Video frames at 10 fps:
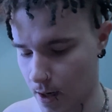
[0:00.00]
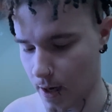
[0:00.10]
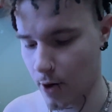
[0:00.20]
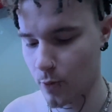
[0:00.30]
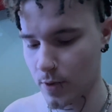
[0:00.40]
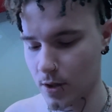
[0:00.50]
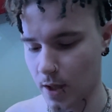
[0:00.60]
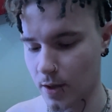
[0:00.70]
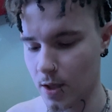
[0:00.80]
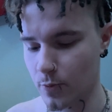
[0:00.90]
And I don't mean
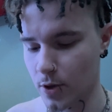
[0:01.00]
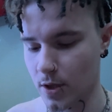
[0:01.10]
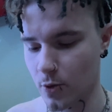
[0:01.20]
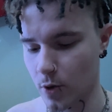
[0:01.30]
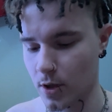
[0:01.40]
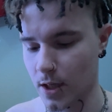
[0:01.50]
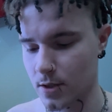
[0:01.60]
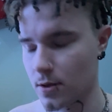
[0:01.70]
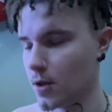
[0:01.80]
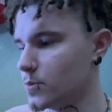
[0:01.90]
like keep putting in the work like
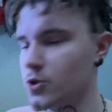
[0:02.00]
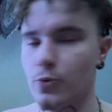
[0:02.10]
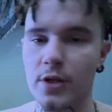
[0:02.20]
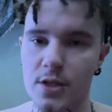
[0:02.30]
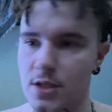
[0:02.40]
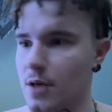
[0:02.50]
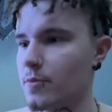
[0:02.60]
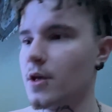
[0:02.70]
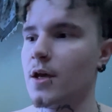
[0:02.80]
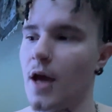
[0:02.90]
doing the same
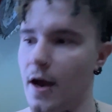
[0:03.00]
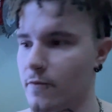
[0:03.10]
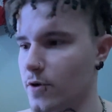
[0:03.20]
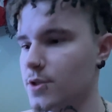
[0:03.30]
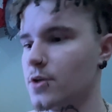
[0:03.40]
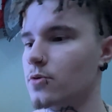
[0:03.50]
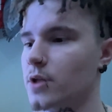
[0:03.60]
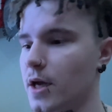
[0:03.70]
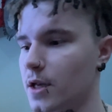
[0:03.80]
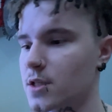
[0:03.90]
thing every single
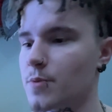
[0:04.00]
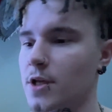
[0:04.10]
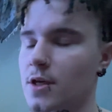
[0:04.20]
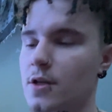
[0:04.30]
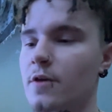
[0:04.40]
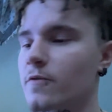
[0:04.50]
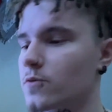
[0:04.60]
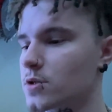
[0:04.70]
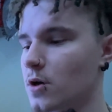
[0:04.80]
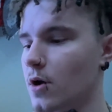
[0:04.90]
day and expecting a different
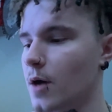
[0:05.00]
result.